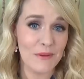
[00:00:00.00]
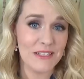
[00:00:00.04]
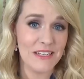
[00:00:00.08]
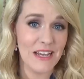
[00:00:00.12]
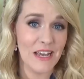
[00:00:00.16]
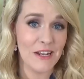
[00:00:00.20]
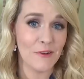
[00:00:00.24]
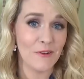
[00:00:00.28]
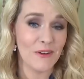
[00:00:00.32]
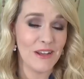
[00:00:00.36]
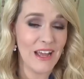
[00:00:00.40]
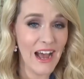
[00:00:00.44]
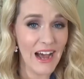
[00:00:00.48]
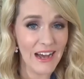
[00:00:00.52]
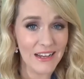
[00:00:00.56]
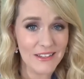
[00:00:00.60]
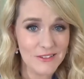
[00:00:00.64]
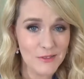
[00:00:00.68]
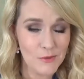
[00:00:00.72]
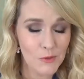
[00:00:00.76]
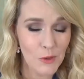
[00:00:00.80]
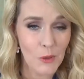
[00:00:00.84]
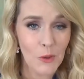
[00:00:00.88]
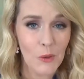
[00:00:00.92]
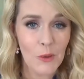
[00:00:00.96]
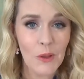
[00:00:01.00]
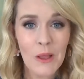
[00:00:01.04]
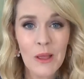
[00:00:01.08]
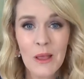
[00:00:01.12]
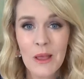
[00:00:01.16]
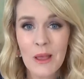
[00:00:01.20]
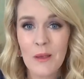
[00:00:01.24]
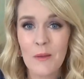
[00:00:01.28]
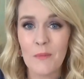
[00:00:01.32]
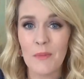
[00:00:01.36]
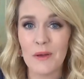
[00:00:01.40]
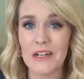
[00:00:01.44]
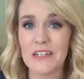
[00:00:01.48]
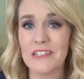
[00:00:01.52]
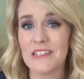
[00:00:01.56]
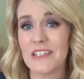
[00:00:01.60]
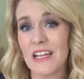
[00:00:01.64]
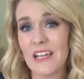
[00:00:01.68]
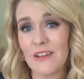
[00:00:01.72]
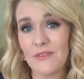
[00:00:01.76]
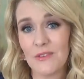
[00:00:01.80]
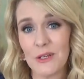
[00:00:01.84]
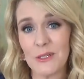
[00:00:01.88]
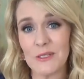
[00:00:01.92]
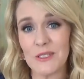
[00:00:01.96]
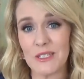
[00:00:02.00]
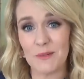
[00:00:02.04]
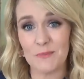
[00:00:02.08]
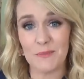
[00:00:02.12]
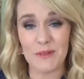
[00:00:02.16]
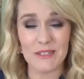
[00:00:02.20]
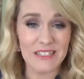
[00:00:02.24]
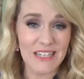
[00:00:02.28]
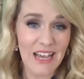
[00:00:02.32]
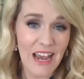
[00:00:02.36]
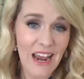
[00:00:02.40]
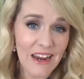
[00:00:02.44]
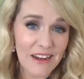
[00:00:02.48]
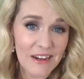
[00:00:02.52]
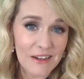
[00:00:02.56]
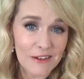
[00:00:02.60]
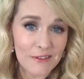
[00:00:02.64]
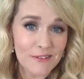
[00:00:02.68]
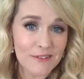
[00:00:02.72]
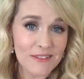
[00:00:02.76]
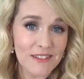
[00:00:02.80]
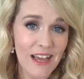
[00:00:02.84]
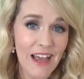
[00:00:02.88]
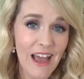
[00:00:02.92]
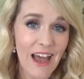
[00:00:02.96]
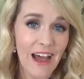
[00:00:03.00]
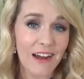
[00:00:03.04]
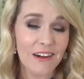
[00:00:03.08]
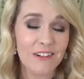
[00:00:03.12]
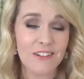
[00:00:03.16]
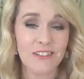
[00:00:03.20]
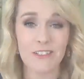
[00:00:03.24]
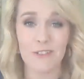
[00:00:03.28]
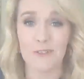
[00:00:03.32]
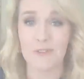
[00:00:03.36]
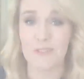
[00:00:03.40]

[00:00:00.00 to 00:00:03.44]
potato casserole, but instead of using potatoes, I actually